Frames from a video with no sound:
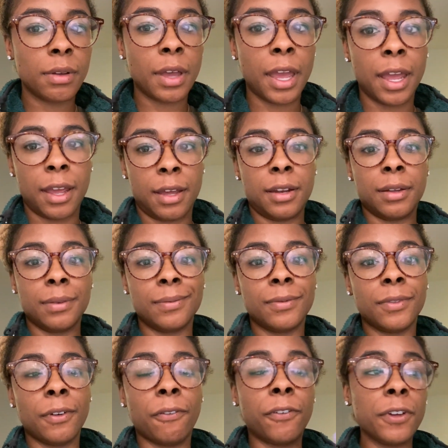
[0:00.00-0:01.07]
and
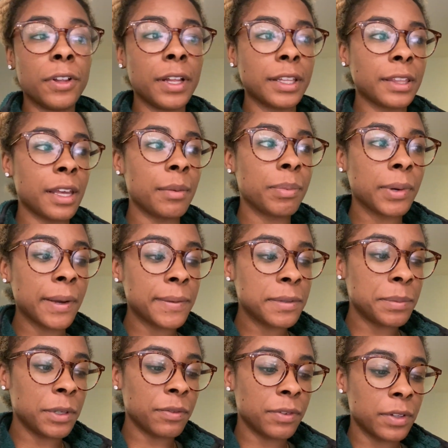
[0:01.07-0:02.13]
I, I feel like that prepped
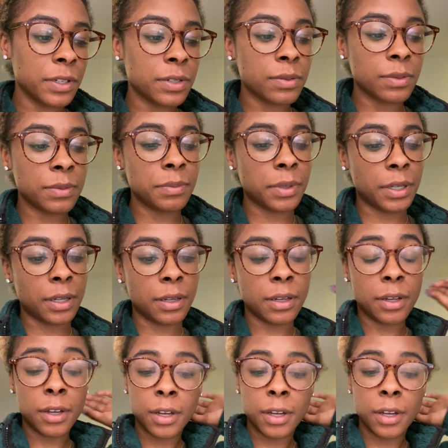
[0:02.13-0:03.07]
me for this one, but